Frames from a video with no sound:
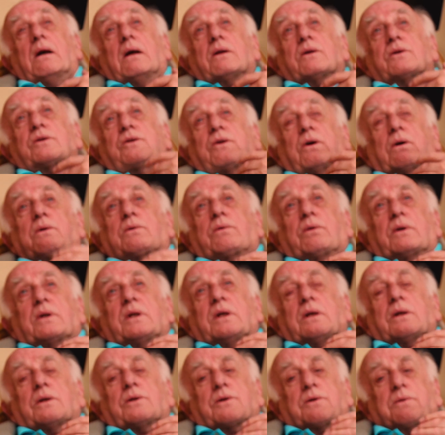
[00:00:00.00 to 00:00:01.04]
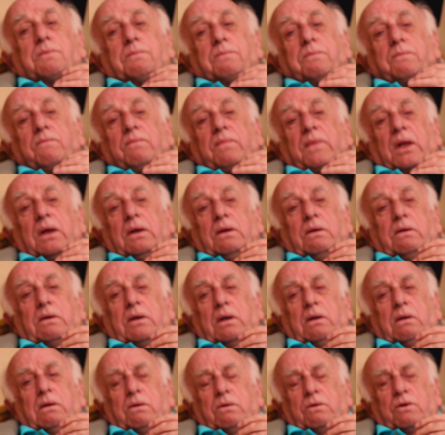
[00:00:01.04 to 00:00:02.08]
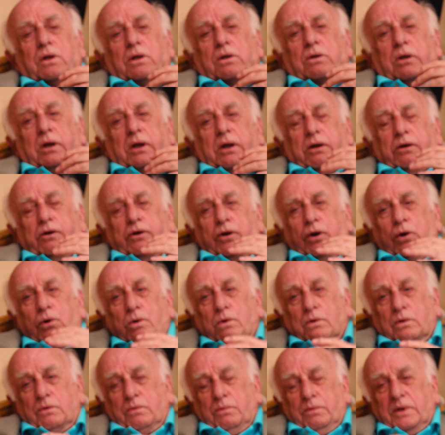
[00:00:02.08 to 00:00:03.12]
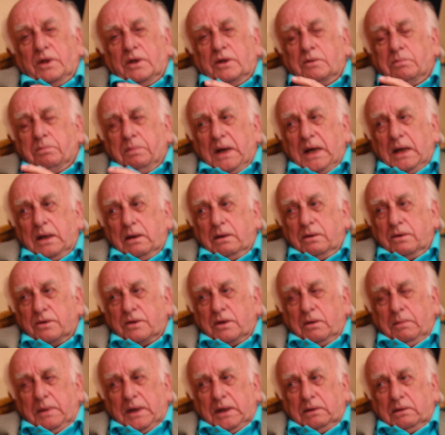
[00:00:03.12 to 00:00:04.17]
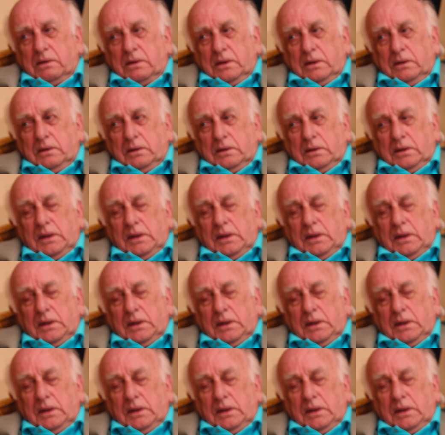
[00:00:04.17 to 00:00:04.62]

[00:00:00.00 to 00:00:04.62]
Socrates didn't just, he talked with his pals about it.